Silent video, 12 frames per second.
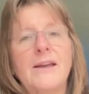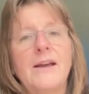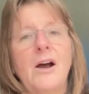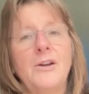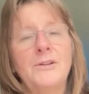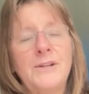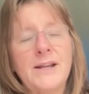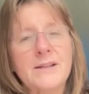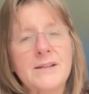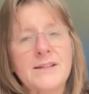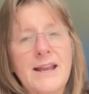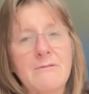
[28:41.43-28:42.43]

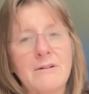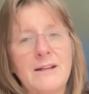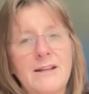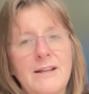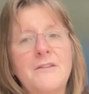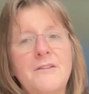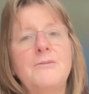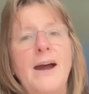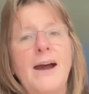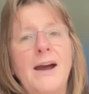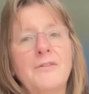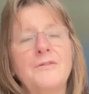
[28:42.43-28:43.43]
unnecessarily, if you
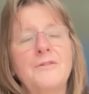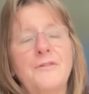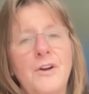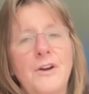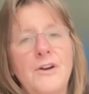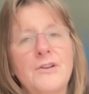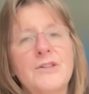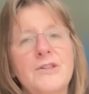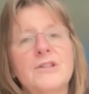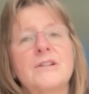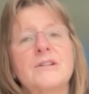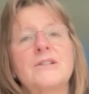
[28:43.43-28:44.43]
haven't
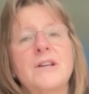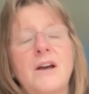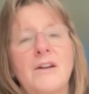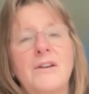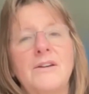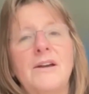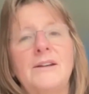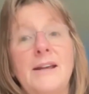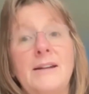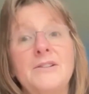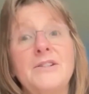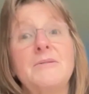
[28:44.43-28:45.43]
first done an
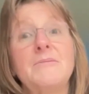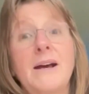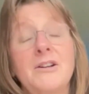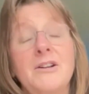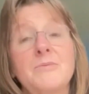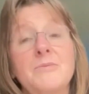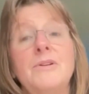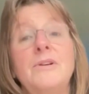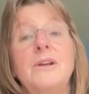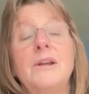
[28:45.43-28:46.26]
energy management